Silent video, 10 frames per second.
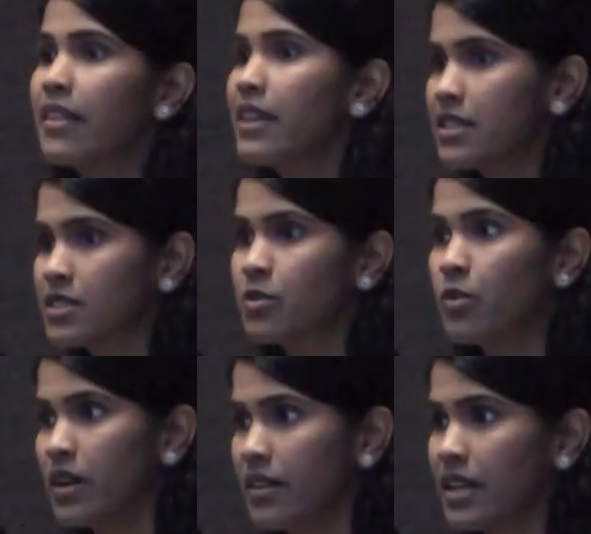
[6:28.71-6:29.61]
That's the
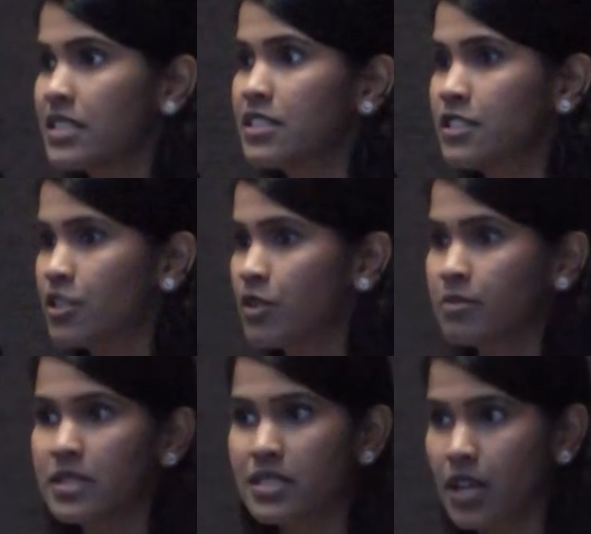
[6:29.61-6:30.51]
one that
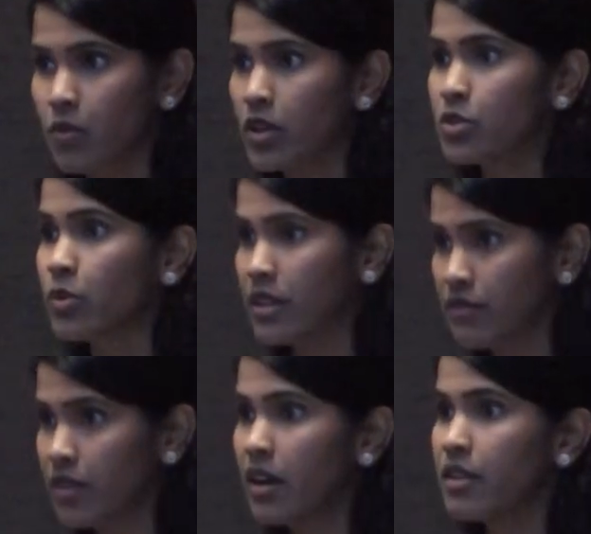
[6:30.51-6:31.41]
serum
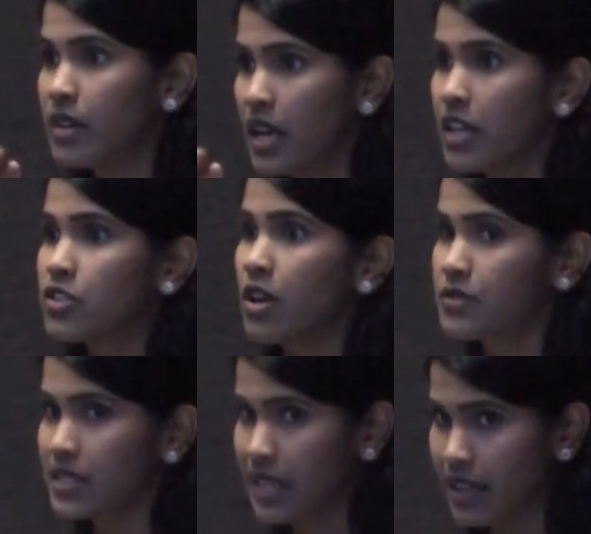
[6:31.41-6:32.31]
CA-125 is
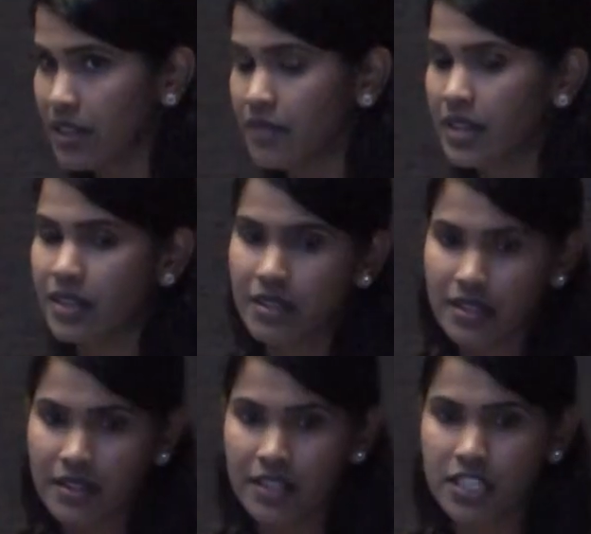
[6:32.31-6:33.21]
often elevated
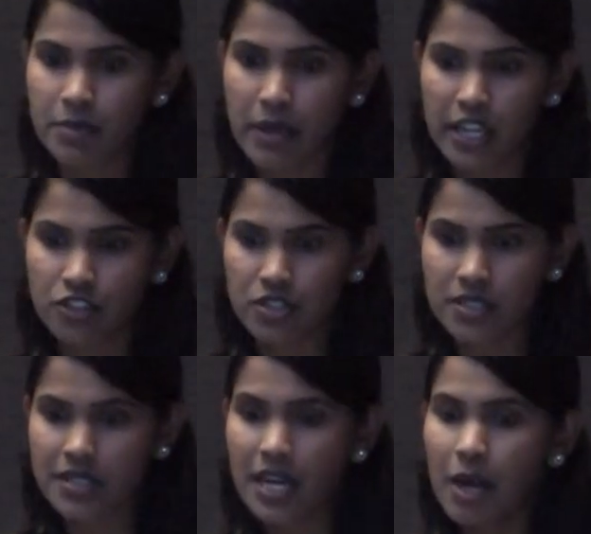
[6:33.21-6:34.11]
in these
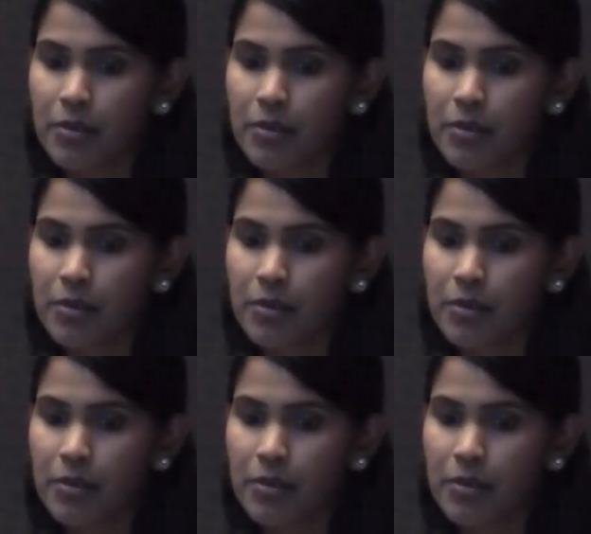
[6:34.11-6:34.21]
patients.